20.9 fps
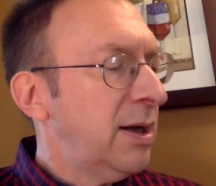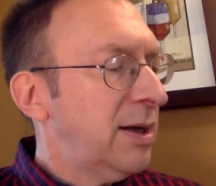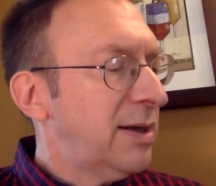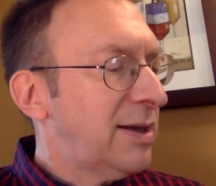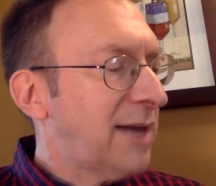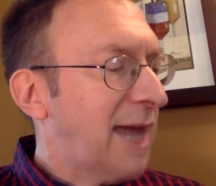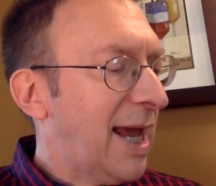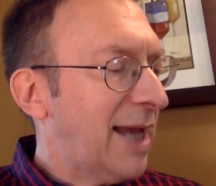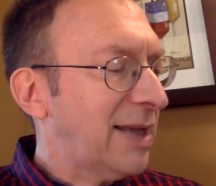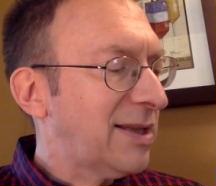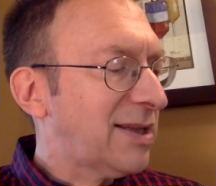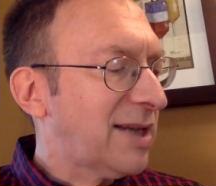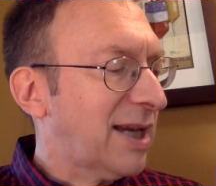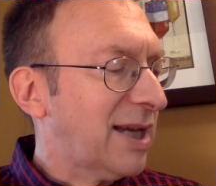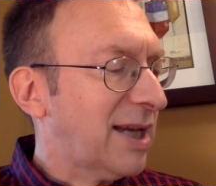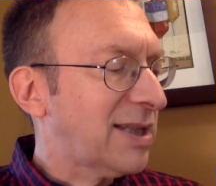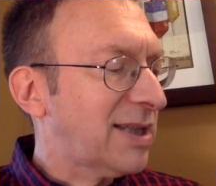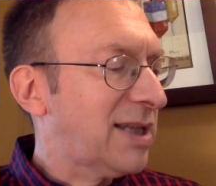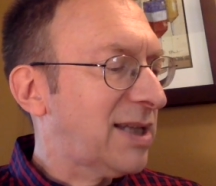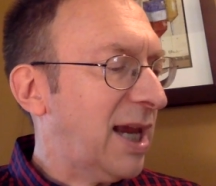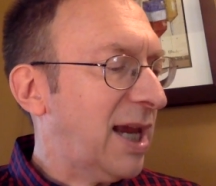Dad
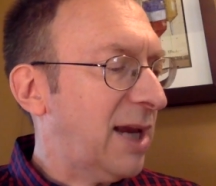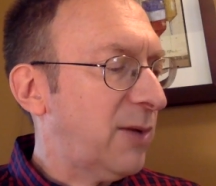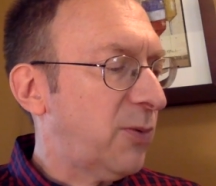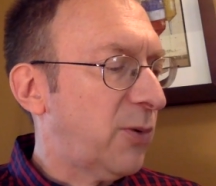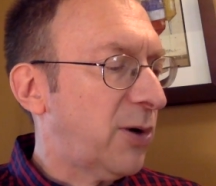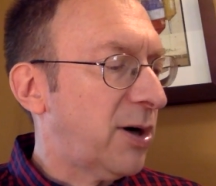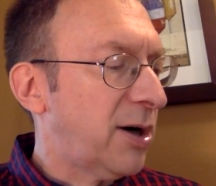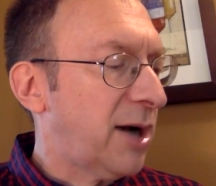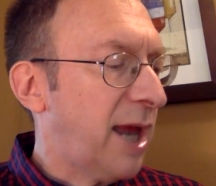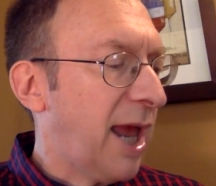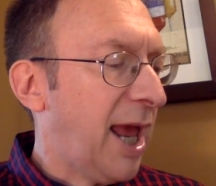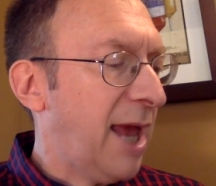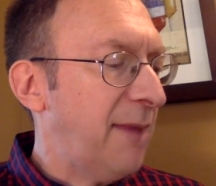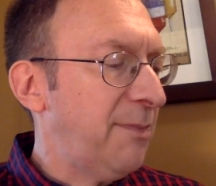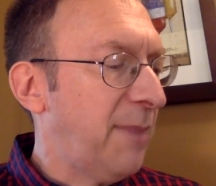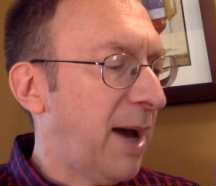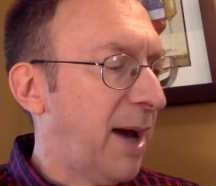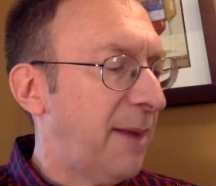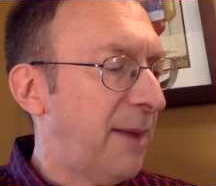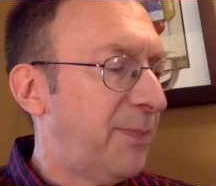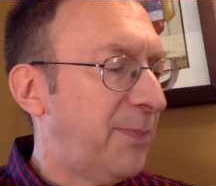says Tedward and
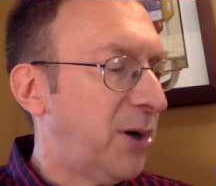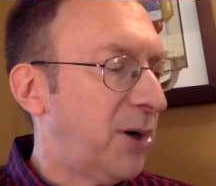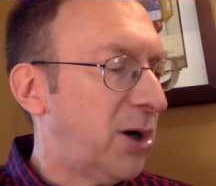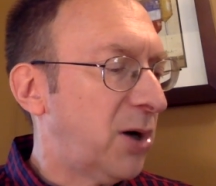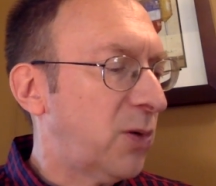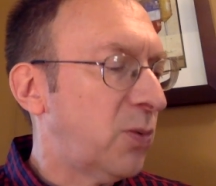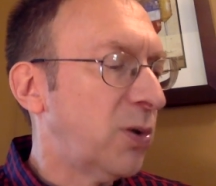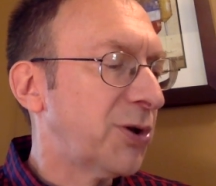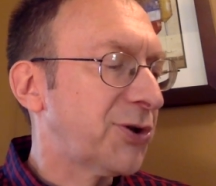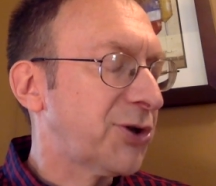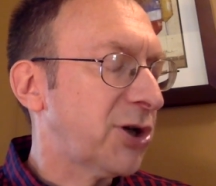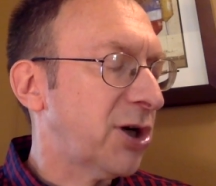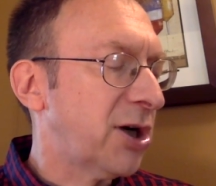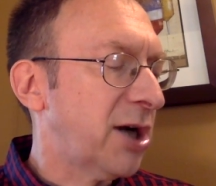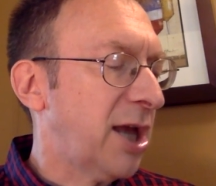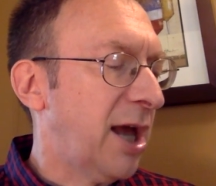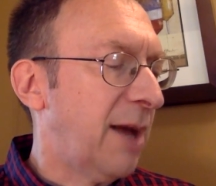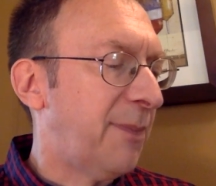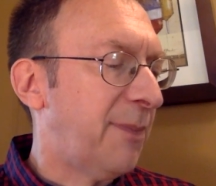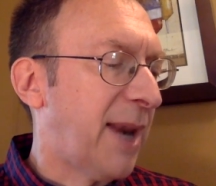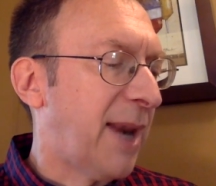my book will turn
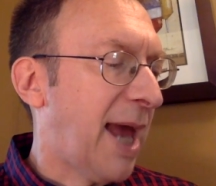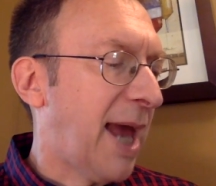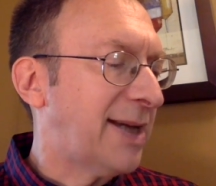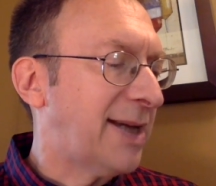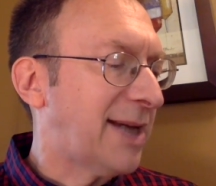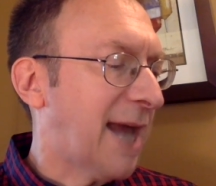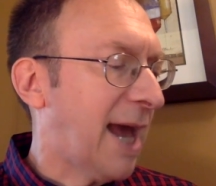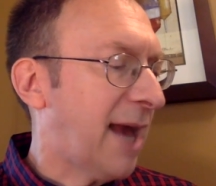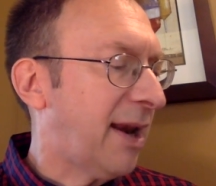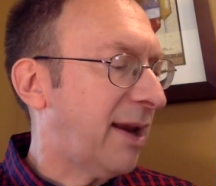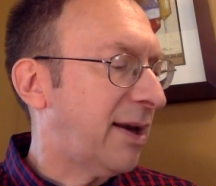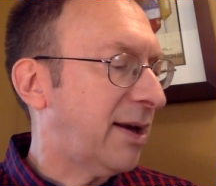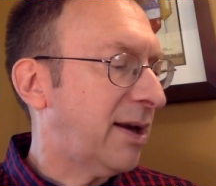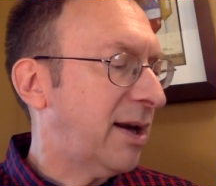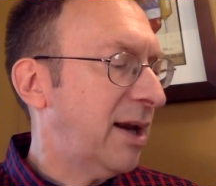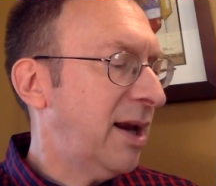up, but I doubt it.